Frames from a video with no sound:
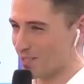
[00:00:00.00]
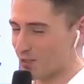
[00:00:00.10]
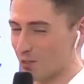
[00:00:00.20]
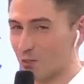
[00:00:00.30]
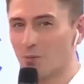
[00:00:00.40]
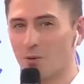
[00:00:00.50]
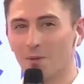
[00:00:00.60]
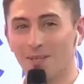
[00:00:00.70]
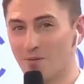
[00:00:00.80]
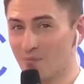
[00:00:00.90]
much. So we
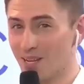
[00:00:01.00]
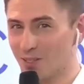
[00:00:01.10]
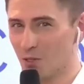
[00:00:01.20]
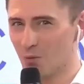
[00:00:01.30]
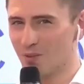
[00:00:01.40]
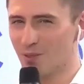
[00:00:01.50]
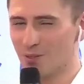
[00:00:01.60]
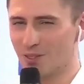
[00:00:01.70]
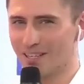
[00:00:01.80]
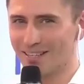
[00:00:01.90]
will get back to you with
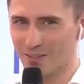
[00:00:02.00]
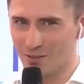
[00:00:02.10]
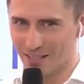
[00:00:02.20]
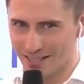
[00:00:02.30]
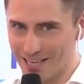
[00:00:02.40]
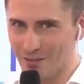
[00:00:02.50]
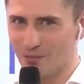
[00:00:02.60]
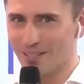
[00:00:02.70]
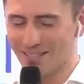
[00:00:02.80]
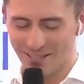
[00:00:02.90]
those key
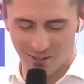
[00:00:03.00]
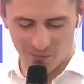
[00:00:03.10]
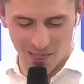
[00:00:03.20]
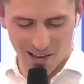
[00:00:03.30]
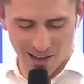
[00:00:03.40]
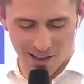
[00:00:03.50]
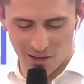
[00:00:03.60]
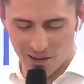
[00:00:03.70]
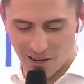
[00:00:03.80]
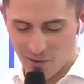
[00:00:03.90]
figures.
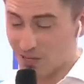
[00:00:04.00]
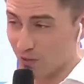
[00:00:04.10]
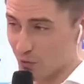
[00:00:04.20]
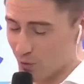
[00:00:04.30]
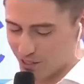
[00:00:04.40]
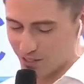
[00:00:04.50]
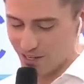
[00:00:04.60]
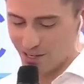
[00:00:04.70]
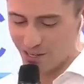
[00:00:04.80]
And I have another question,